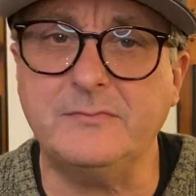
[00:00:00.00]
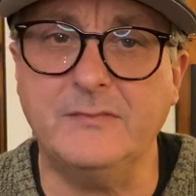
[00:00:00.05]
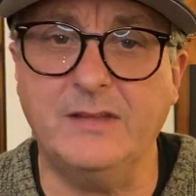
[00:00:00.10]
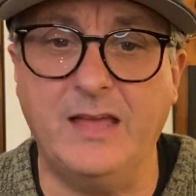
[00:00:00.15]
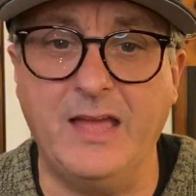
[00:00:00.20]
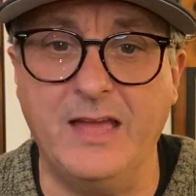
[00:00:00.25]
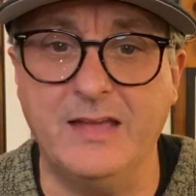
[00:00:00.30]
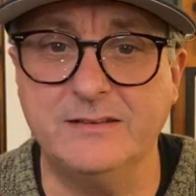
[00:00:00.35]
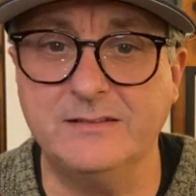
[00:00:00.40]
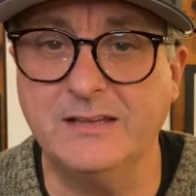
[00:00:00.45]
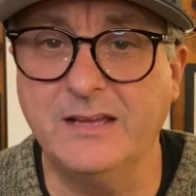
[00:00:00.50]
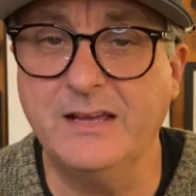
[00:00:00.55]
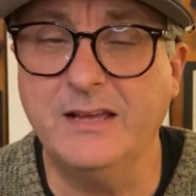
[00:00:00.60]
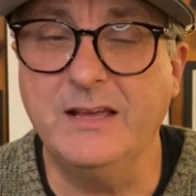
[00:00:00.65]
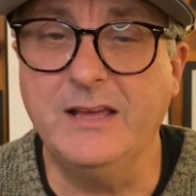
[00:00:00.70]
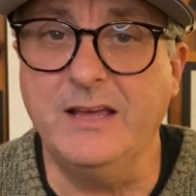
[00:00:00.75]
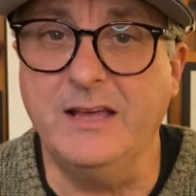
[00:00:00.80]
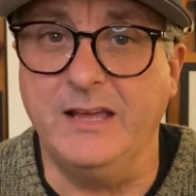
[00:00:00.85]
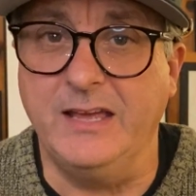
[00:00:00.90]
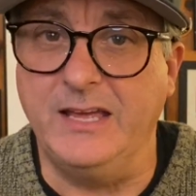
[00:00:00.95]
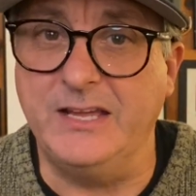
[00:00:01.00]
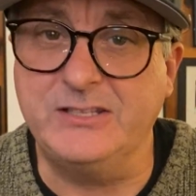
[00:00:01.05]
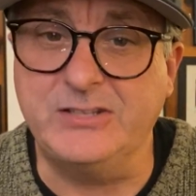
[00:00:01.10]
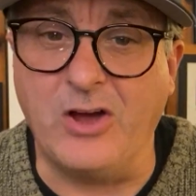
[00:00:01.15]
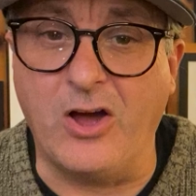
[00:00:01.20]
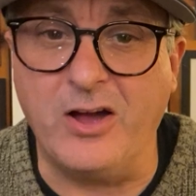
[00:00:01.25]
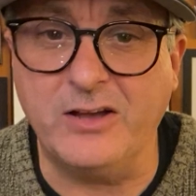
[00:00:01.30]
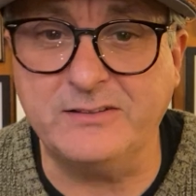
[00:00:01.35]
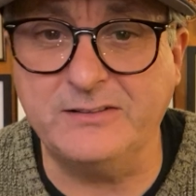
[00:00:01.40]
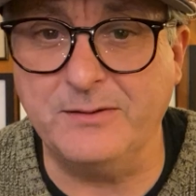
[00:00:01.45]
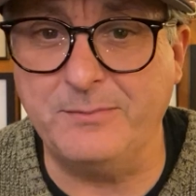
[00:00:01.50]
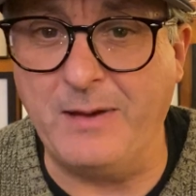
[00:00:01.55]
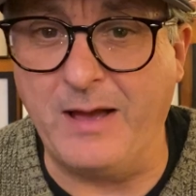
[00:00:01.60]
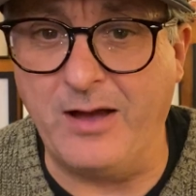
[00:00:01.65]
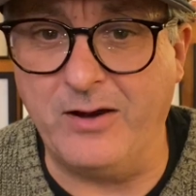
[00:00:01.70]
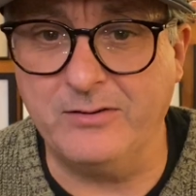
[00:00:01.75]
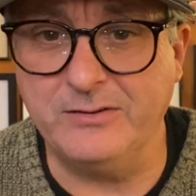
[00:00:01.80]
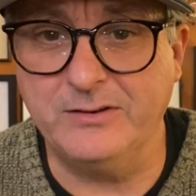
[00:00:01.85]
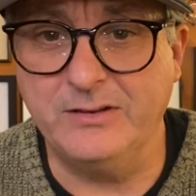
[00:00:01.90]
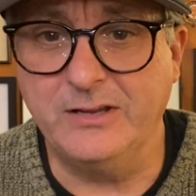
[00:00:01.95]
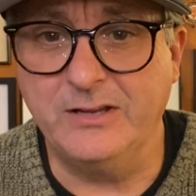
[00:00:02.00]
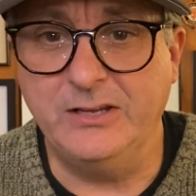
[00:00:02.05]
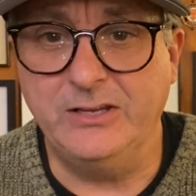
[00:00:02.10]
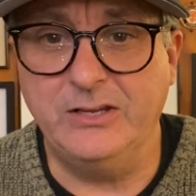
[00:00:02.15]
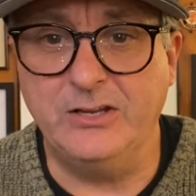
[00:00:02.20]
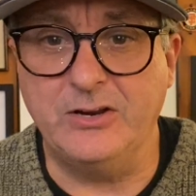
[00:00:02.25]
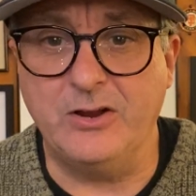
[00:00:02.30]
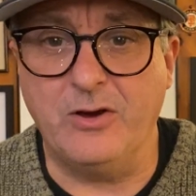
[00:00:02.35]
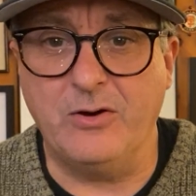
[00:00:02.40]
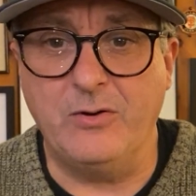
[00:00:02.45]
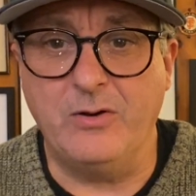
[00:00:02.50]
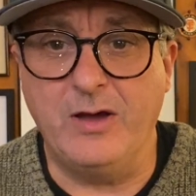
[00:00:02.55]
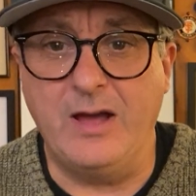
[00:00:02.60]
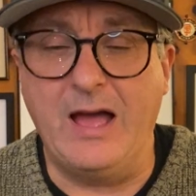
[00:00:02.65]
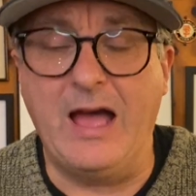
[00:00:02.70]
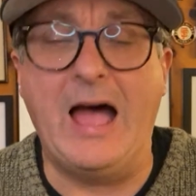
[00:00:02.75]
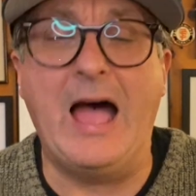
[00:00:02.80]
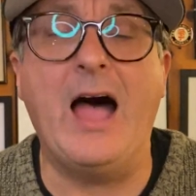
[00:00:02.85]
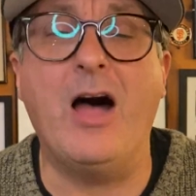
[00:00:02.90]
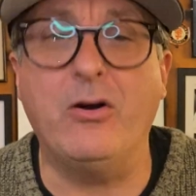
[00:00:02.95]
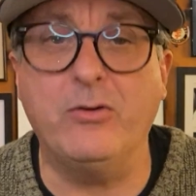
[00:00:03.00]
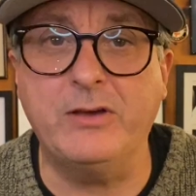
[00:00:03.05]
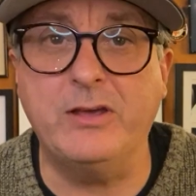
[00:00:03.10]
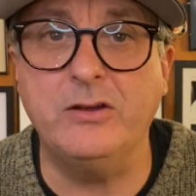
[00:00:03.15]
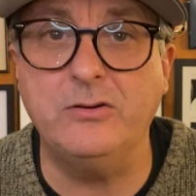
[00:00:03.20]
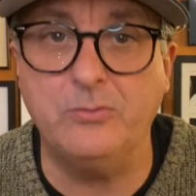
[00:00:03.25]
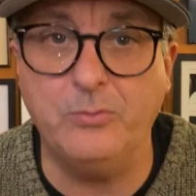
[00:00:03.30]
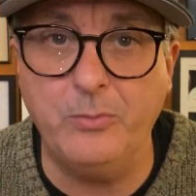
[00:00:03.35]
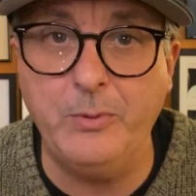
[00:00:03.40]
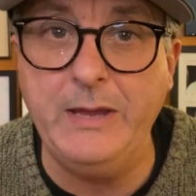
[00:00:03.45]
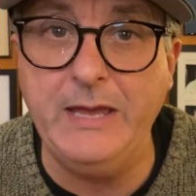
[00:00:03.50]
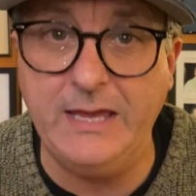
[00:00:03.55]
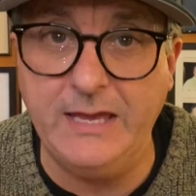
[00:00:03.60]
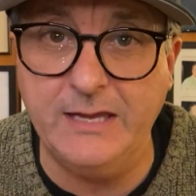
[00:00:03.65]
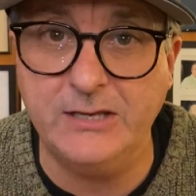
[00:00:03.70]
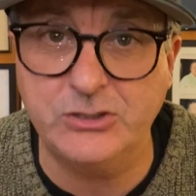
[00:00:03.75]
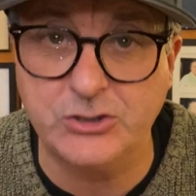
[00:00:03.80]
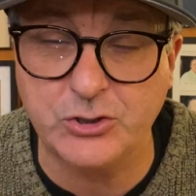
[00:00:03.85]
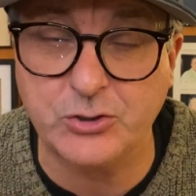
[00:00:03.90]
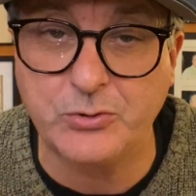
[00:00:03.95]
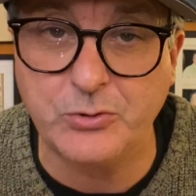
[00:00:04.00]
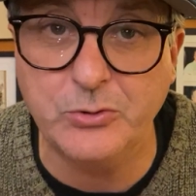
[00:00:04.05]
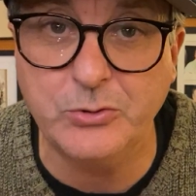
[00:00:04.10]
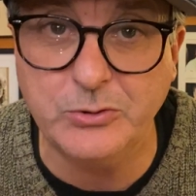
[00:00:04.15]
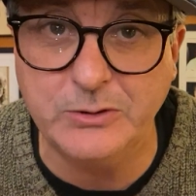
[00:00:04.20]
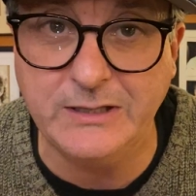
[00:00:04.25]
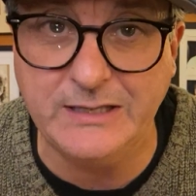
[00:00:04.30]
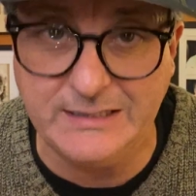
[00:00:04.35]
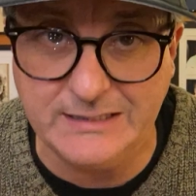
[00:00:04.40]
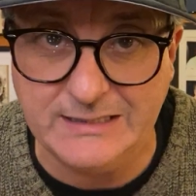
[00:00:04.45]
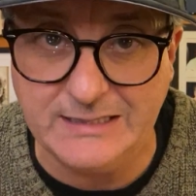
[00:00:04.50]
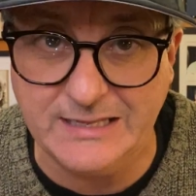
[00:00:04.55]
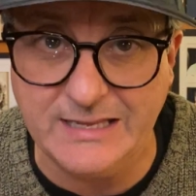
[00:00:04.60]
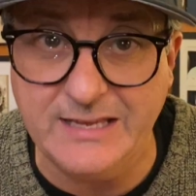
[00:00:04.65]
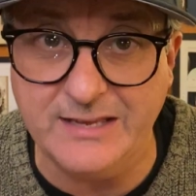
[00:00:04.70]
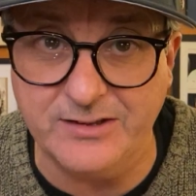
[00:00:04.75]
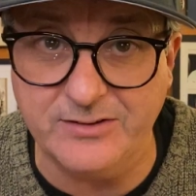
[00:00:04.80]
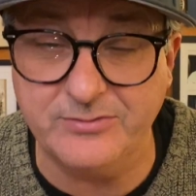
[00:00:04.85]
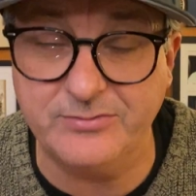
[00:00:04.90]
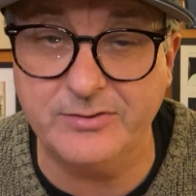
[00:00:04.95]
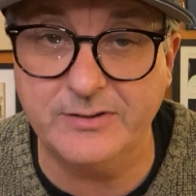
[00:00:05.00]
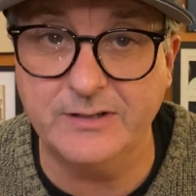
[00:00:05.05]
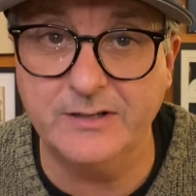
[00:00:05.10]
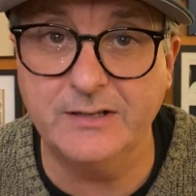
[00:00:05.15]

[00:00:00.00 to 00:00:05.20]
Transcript: and he talks about you know how can we truly live